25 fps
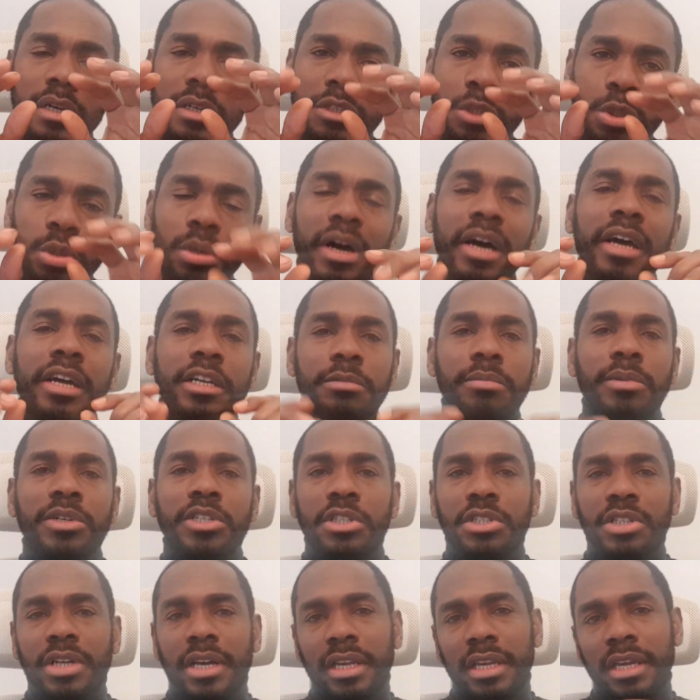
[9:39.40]
try as much
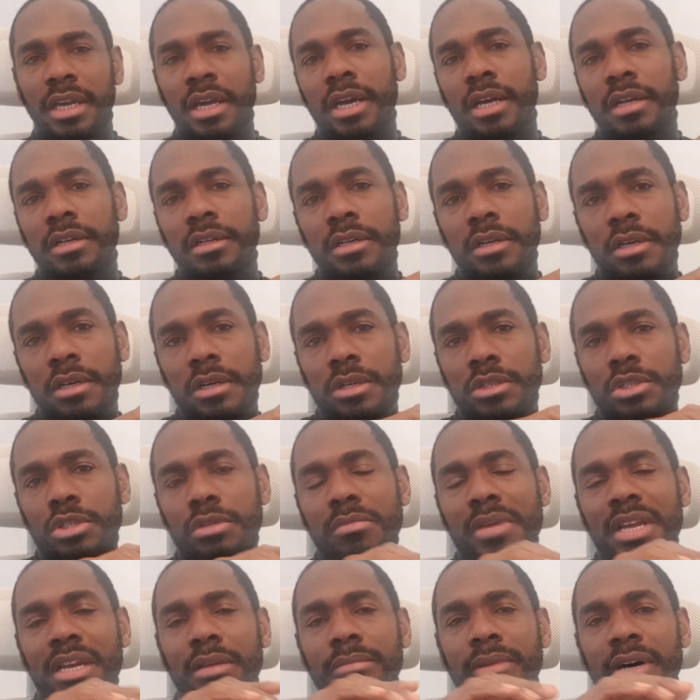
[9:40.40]
as I can to
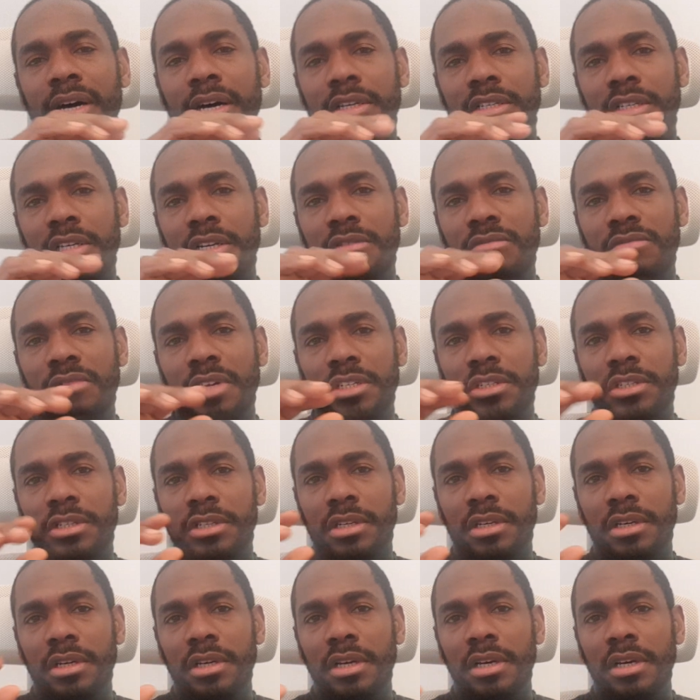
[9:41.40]
minimize any risk
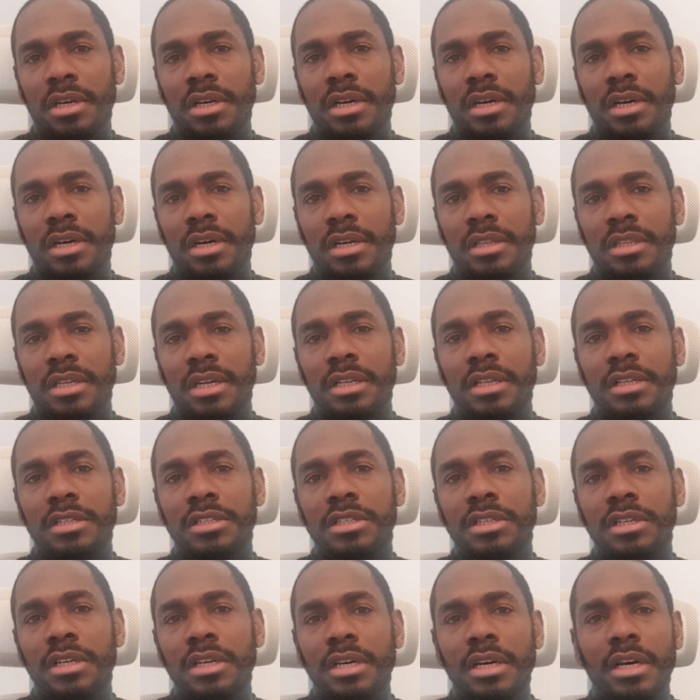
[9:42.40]
that
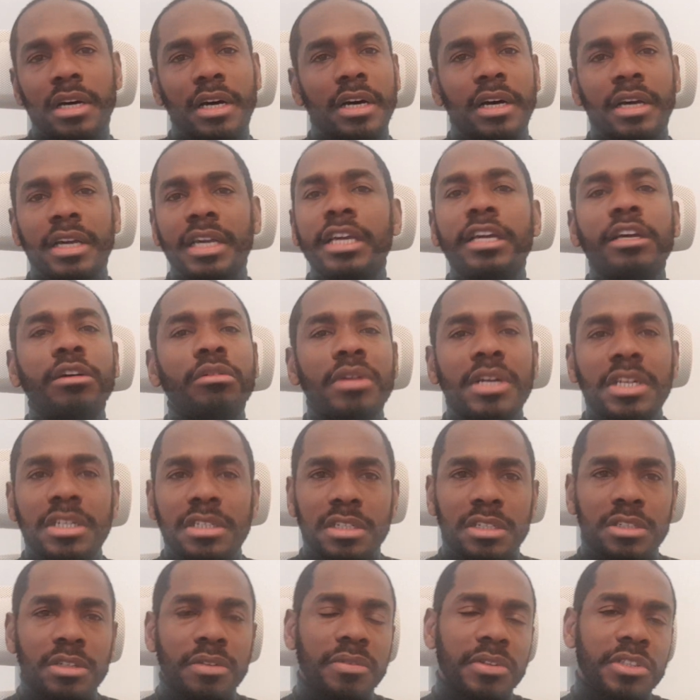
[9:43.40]
is
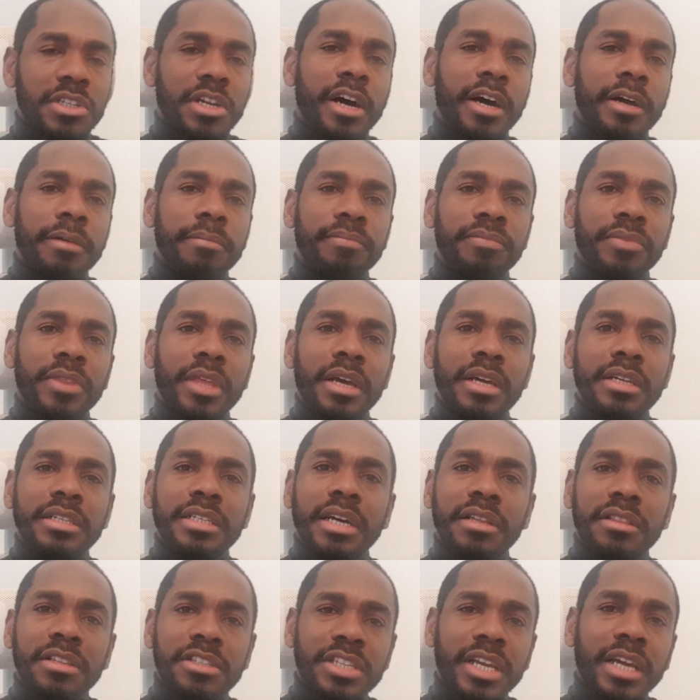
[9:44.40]
increases over time.
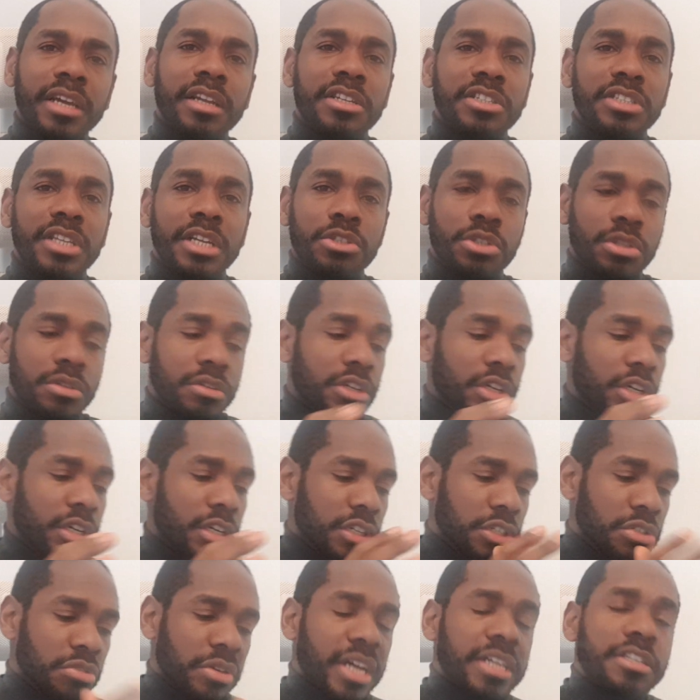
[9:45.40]
Now, the second is then to
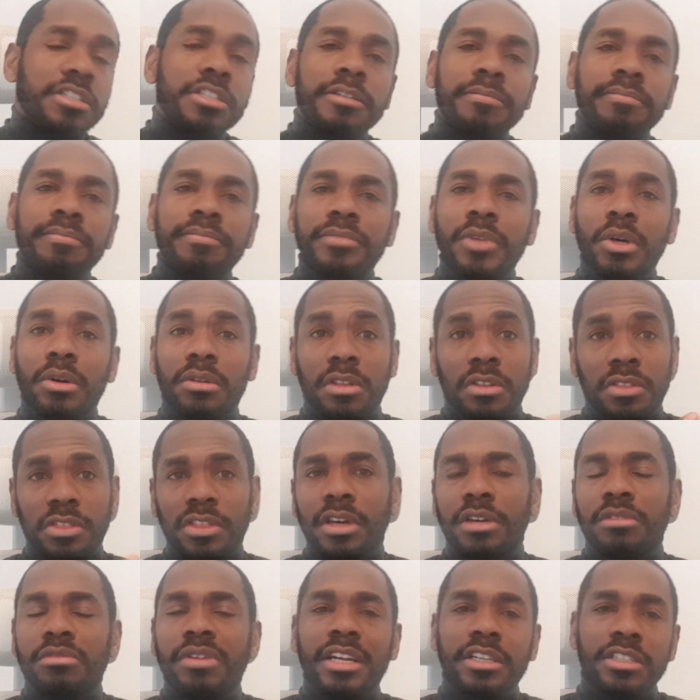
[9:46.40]
address, or the
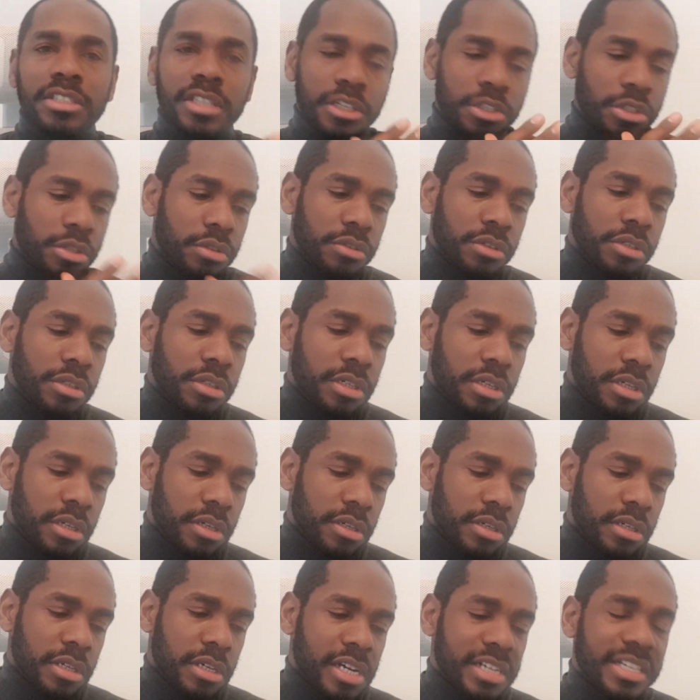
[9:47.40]
third round is then to
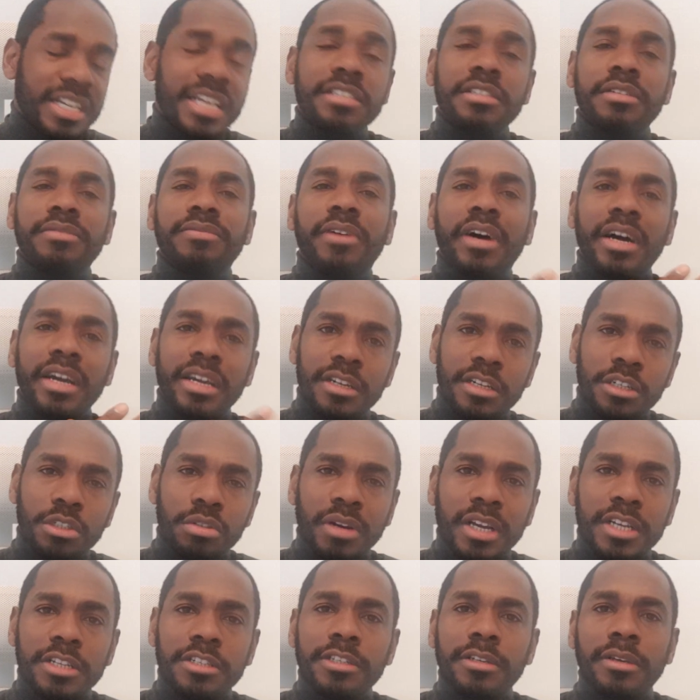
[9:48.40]
identify and
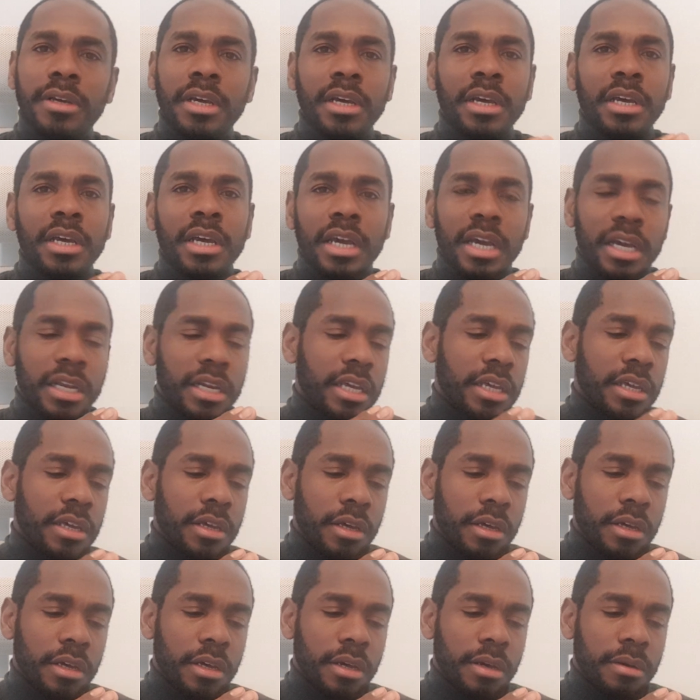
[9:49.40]
address any
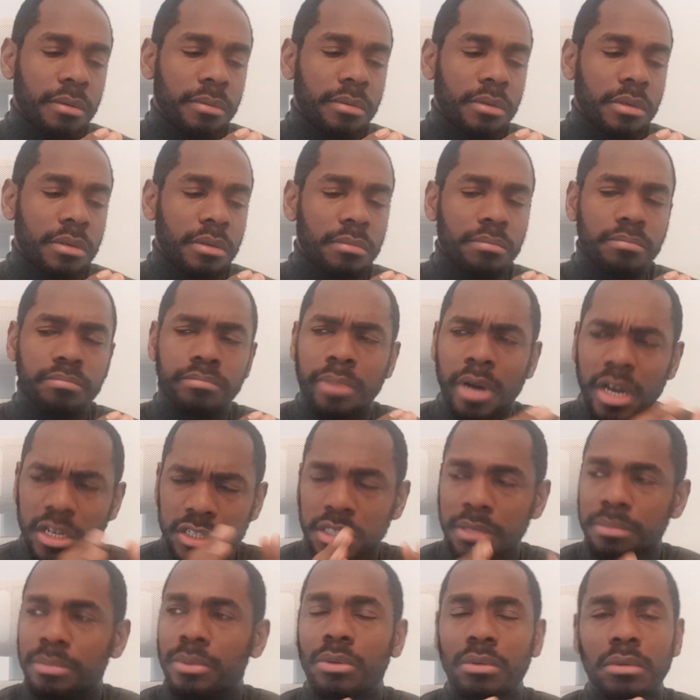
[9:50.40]

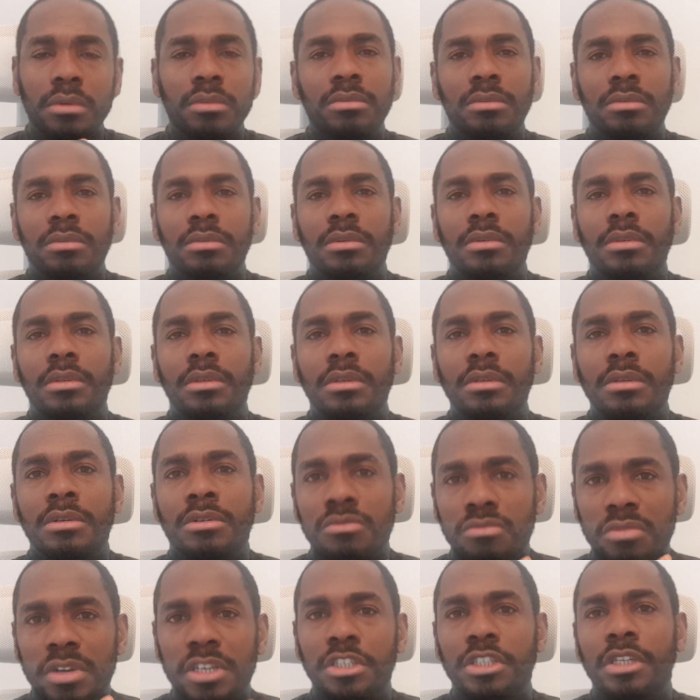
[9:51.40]
possible
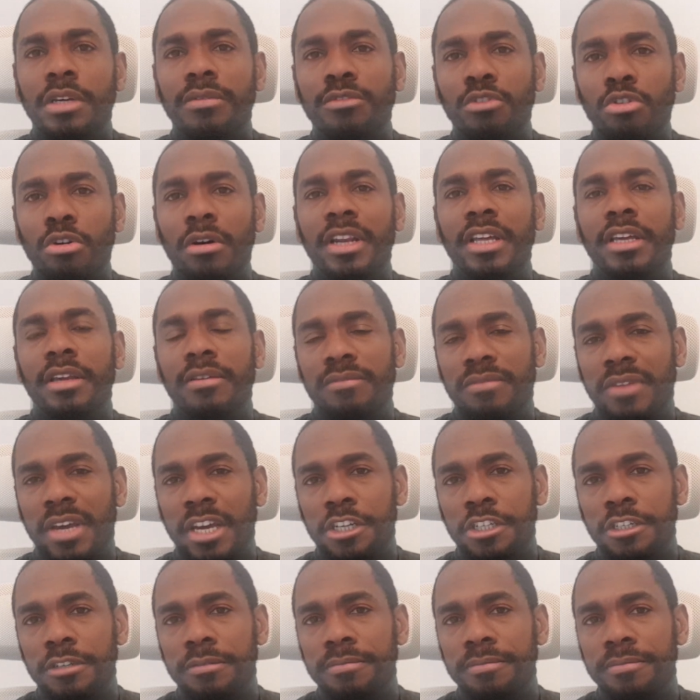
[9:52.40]
risk of chronic
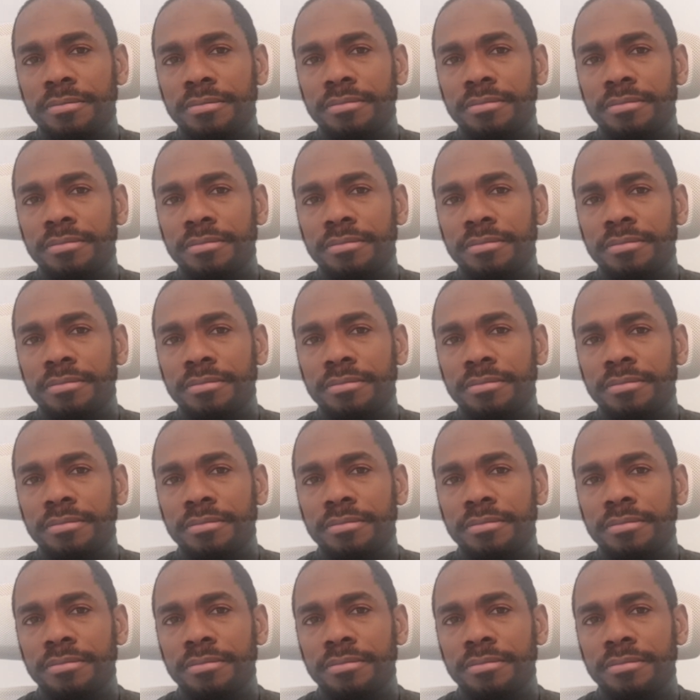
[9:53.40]
infection.